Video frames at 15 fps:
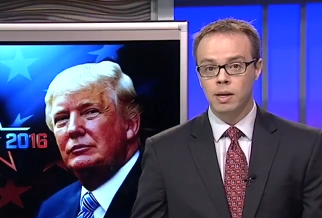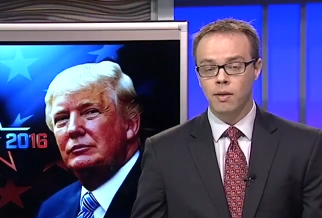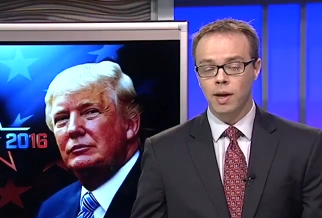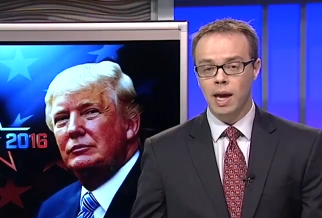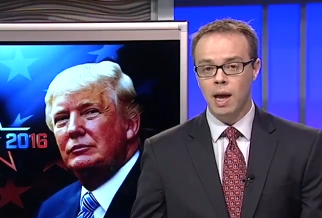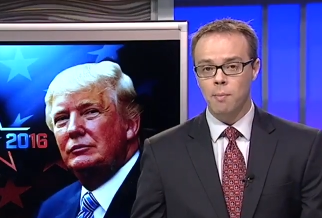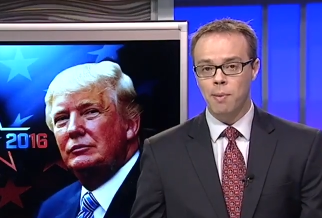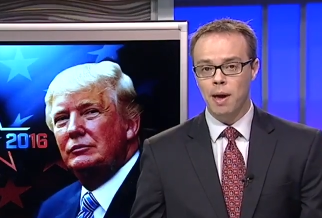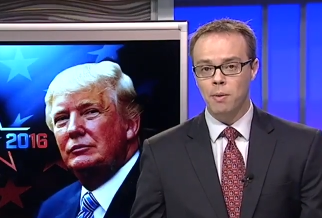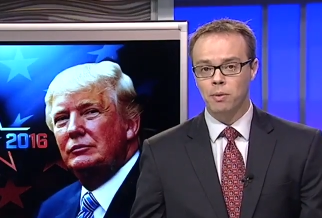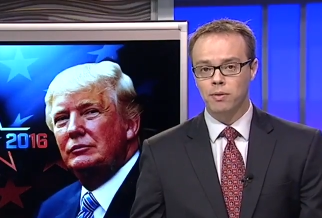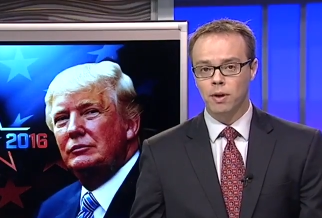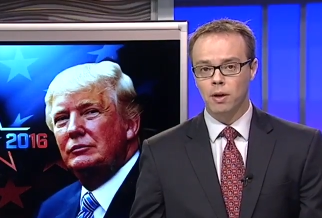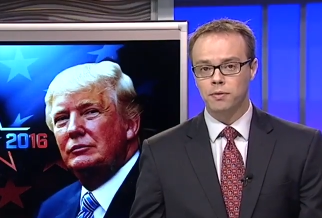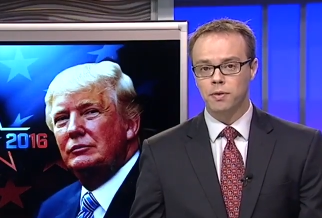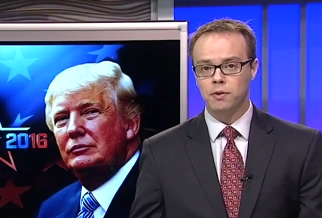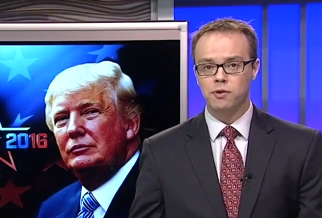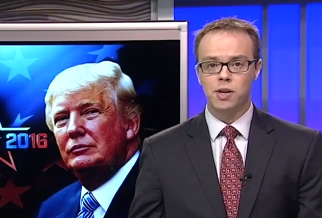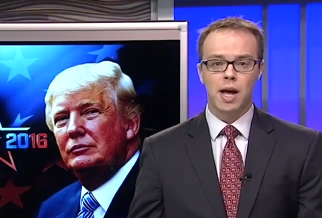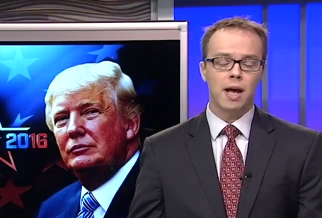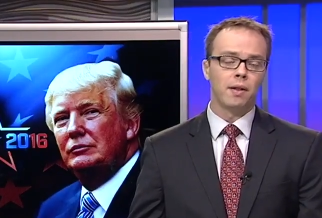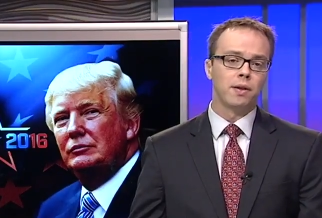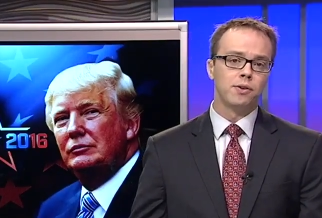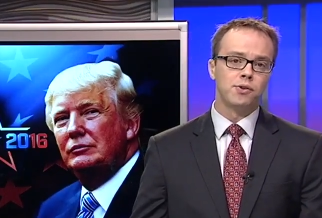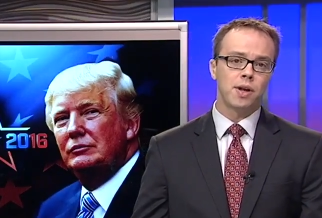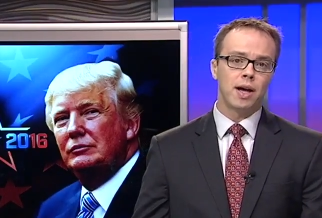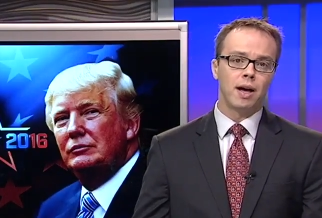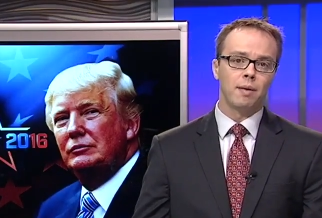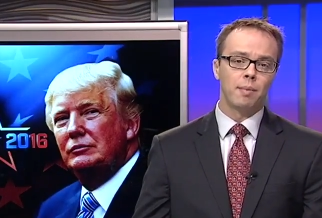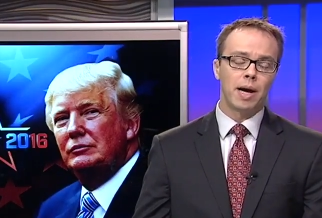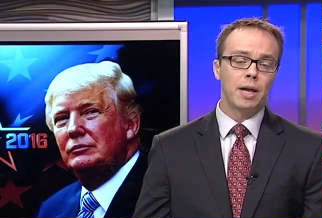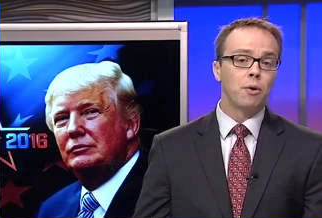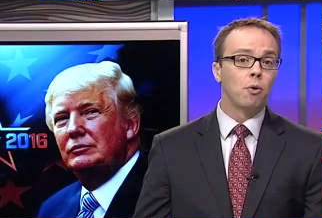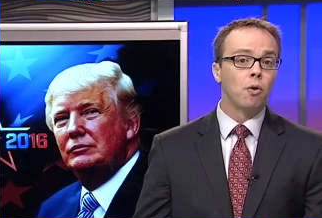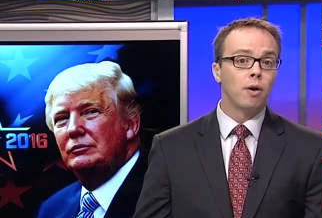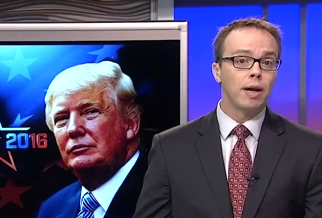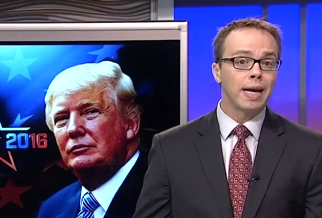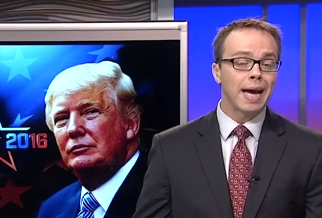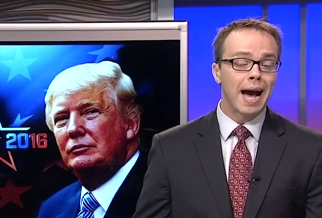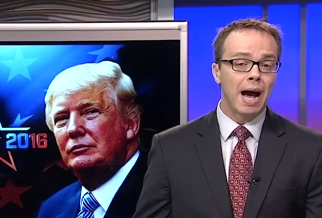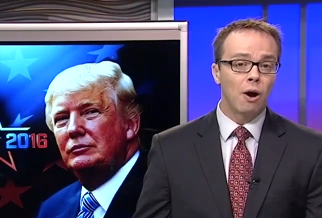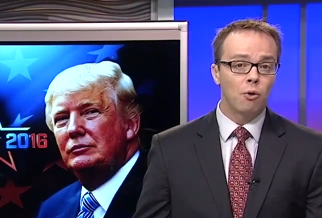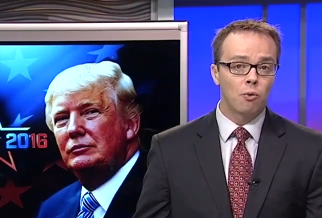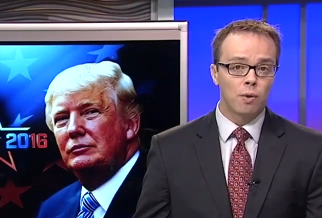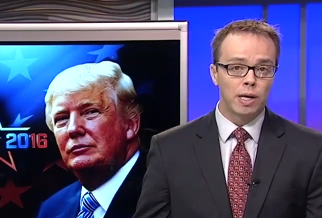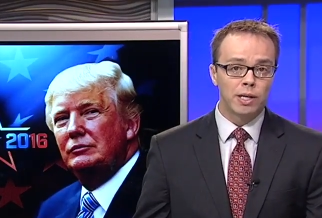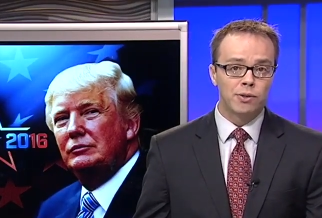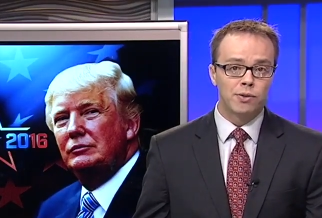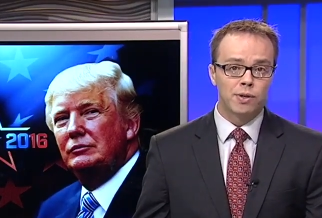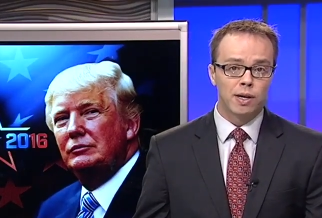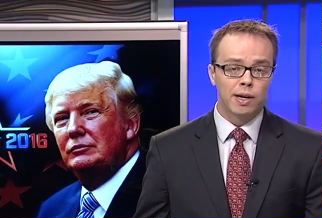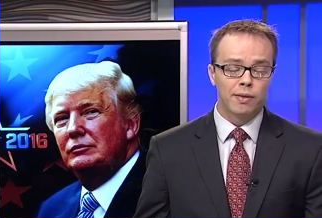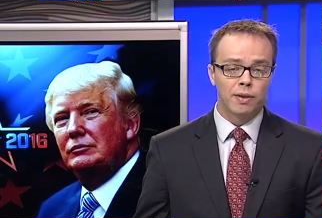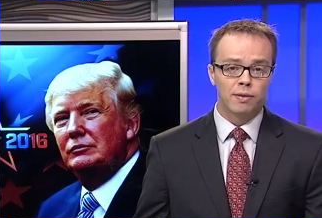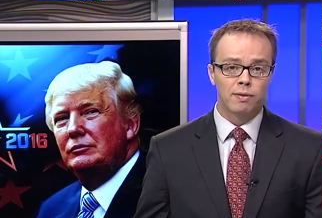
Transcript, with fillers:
Speaker 1: The campaign was also challenged on minority outreach on the